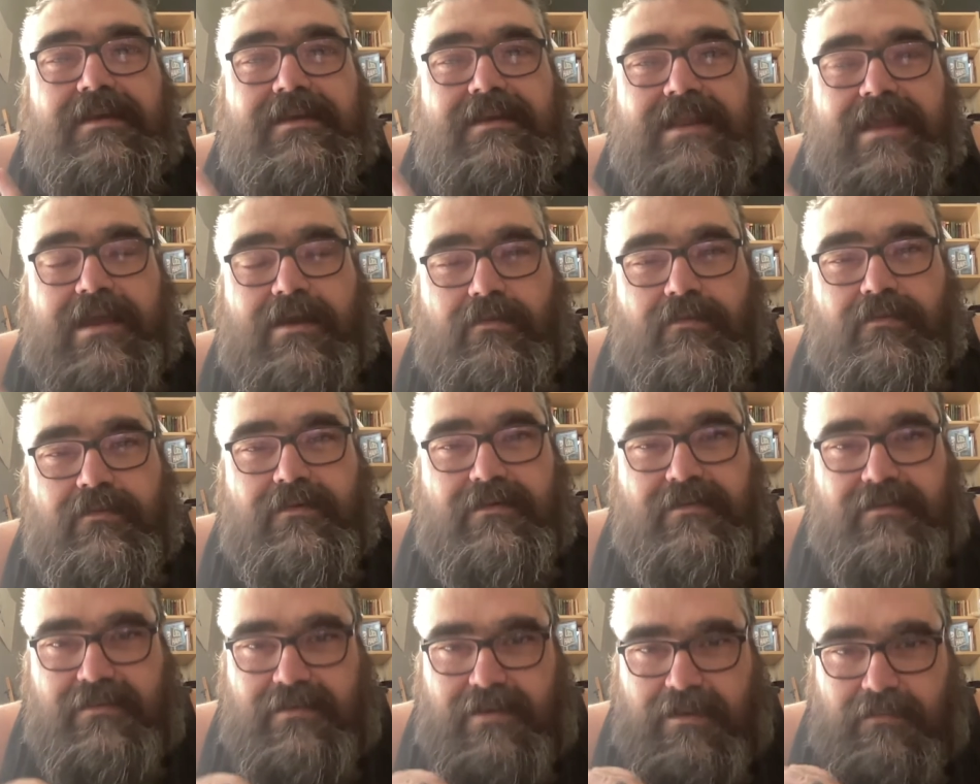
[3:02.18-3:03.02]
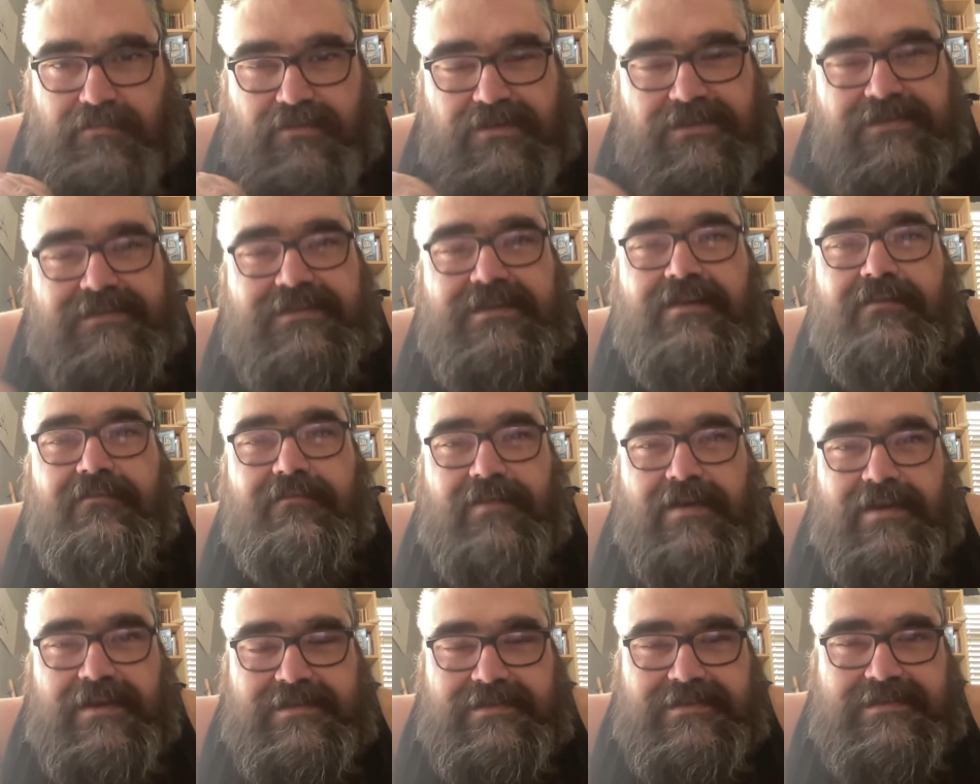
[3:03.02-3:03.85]
Now, I'm just going to
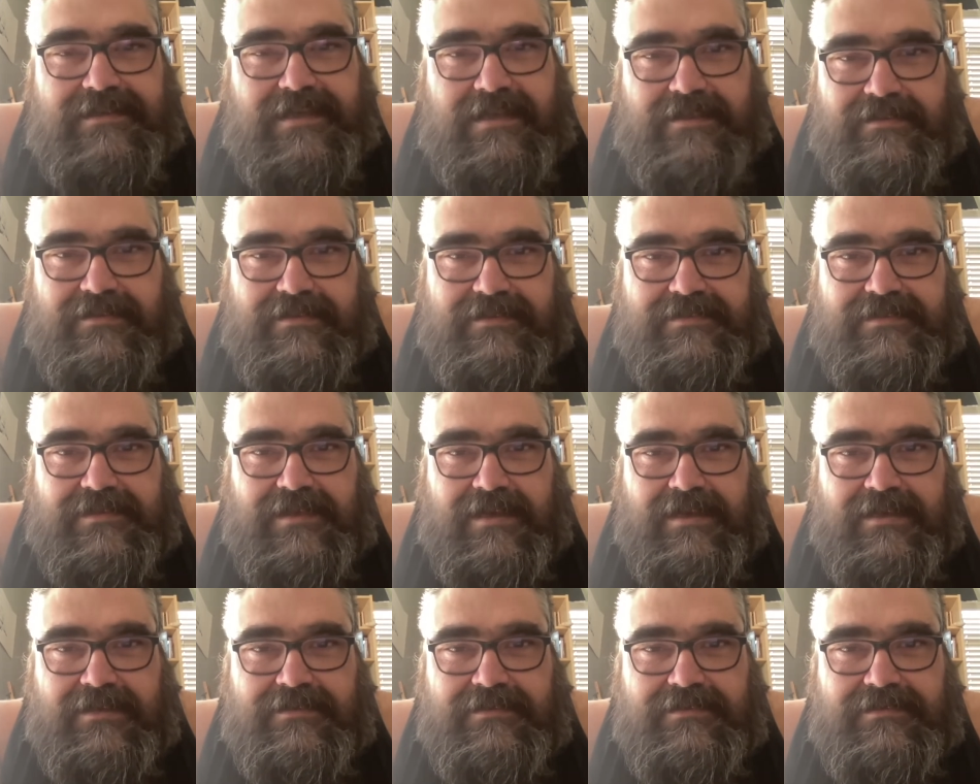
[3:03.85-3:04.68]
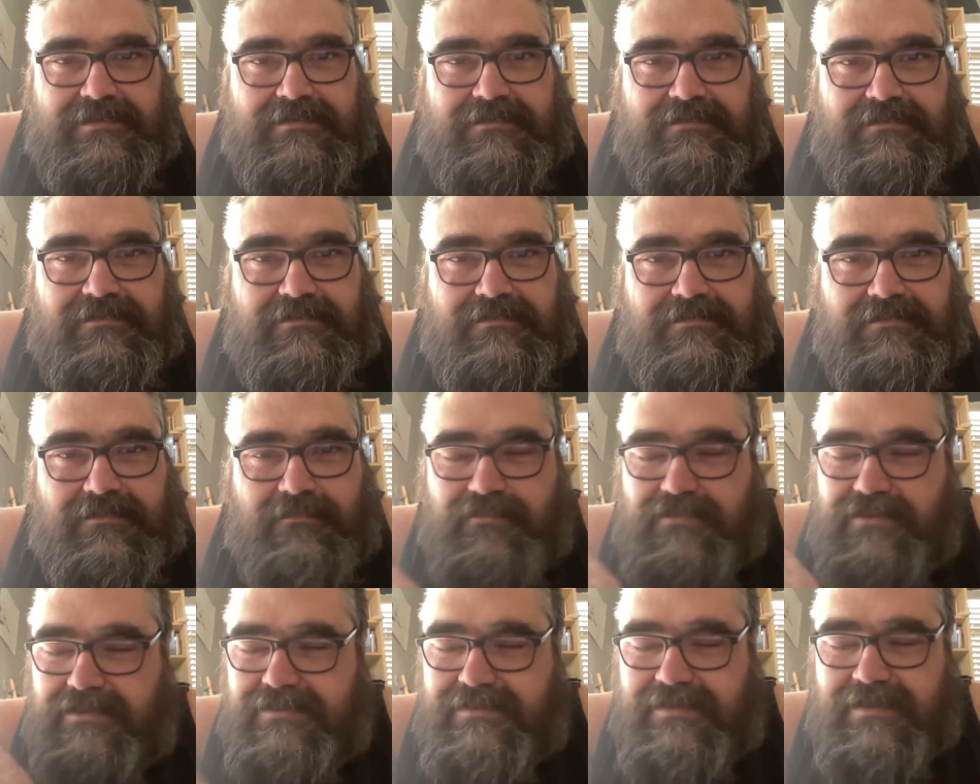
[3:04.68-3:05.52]
fucking say this, guys. I'm
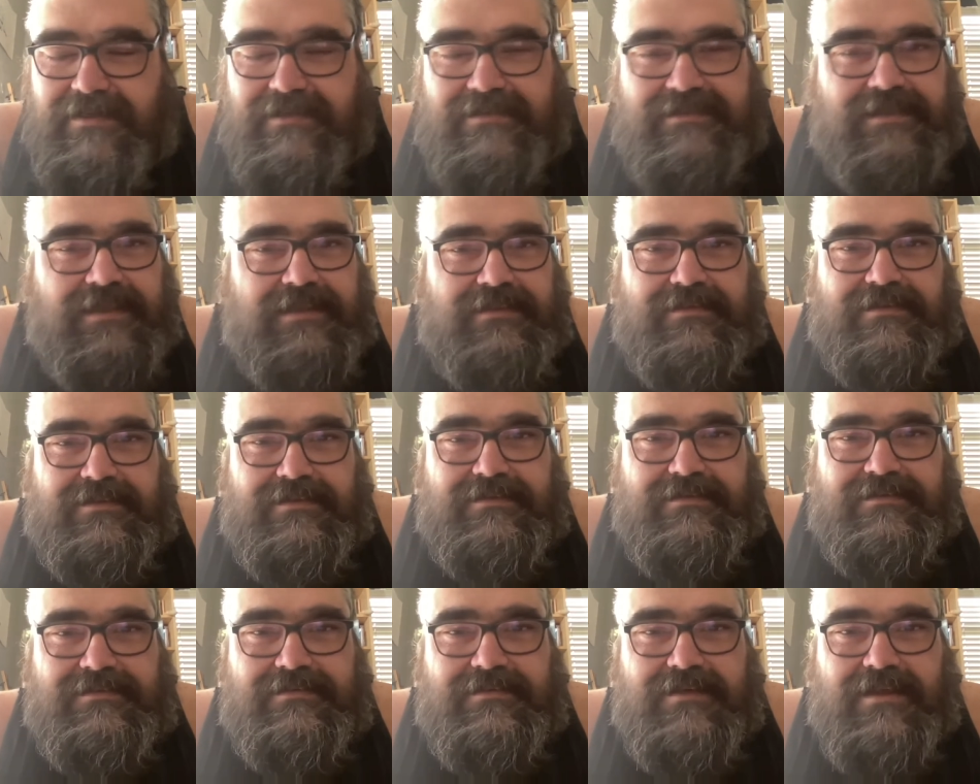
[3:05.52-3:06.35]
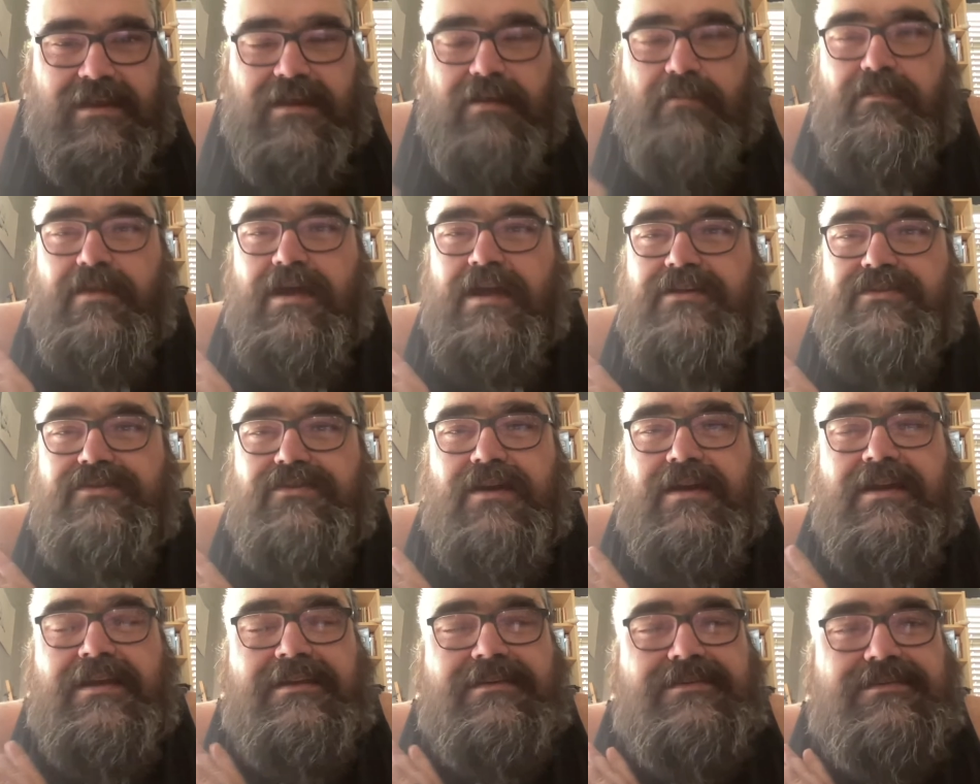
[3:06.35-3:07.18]
just going to say this. And I'm not
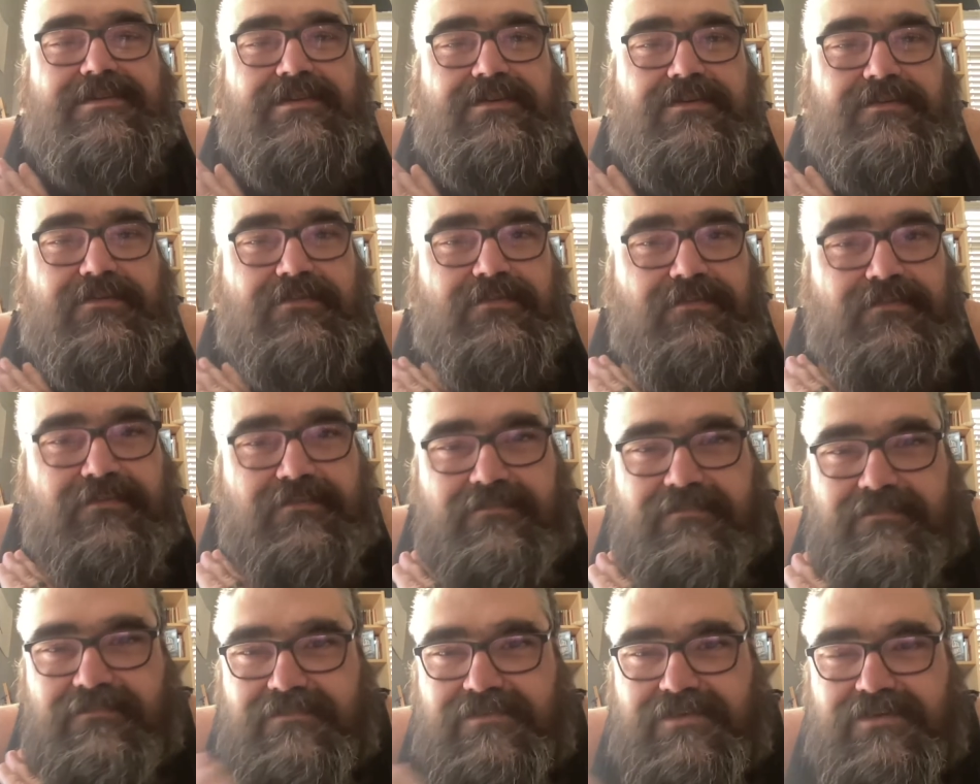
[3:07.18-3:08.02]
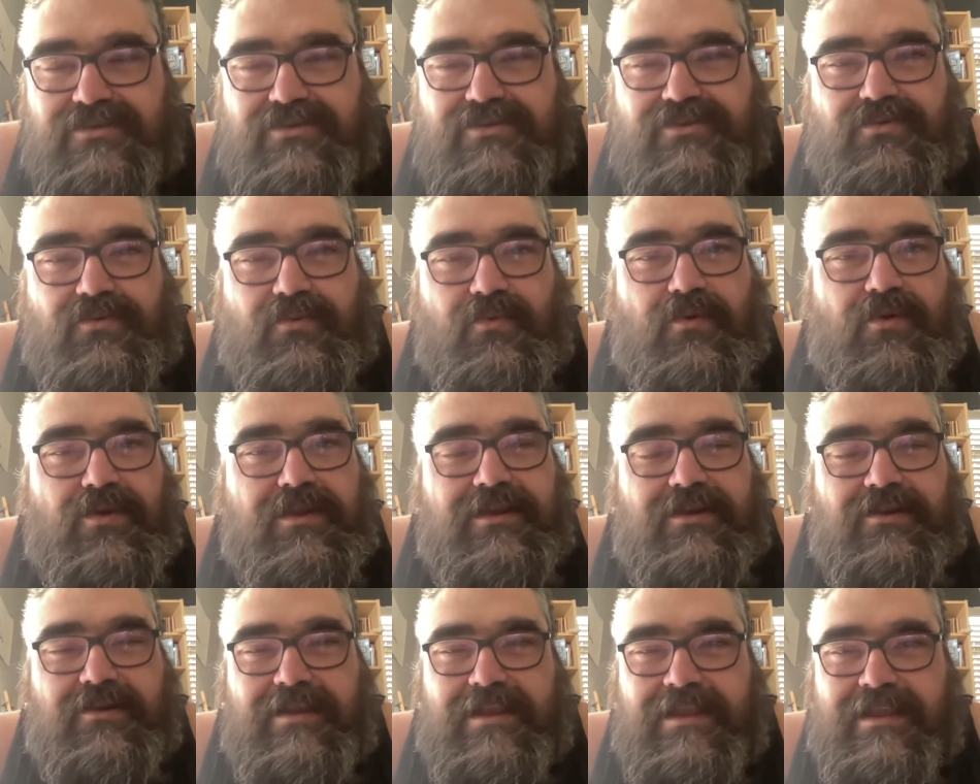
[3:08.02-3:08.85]
trying to destroy
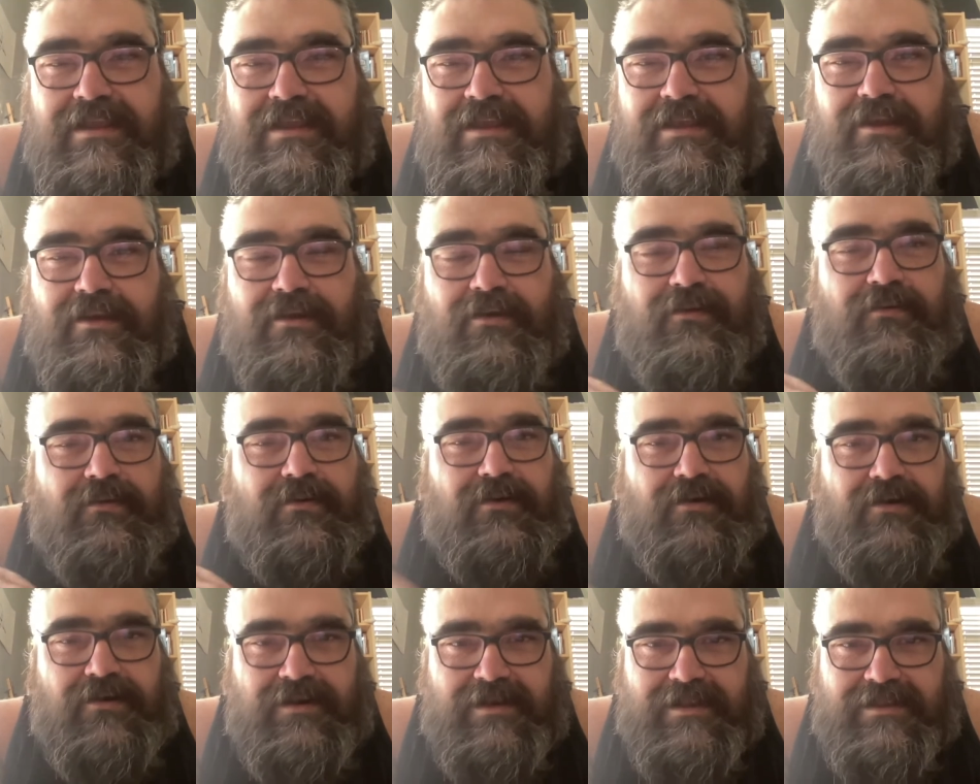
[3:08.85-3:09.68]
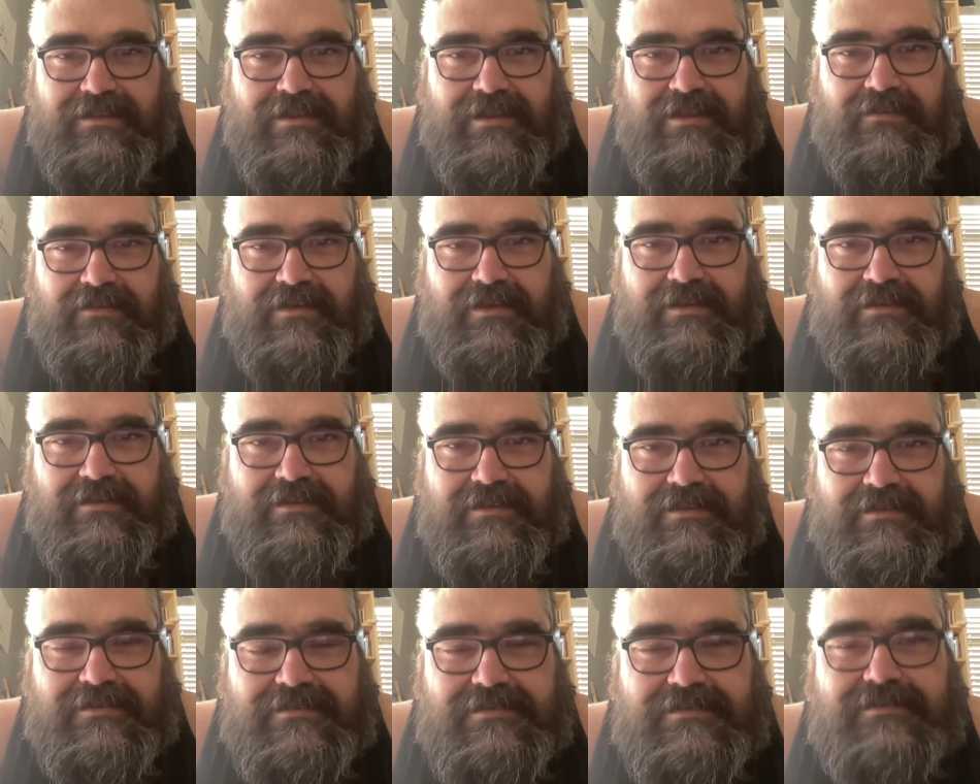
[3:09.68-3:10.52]
your ego or anything like
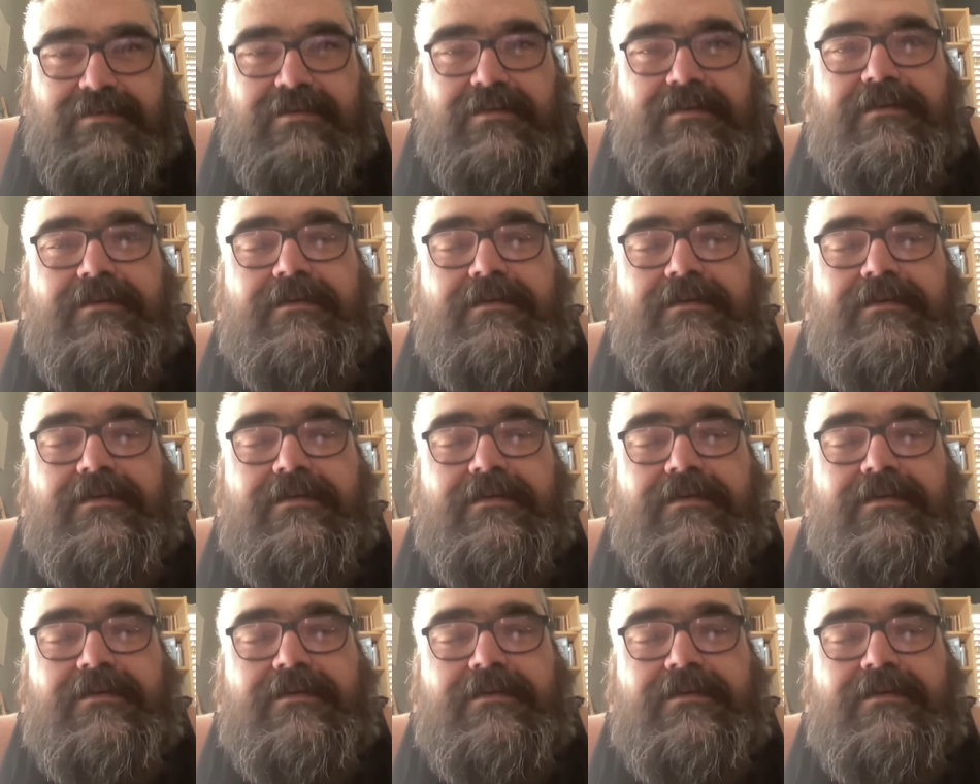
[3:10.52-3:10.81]
this.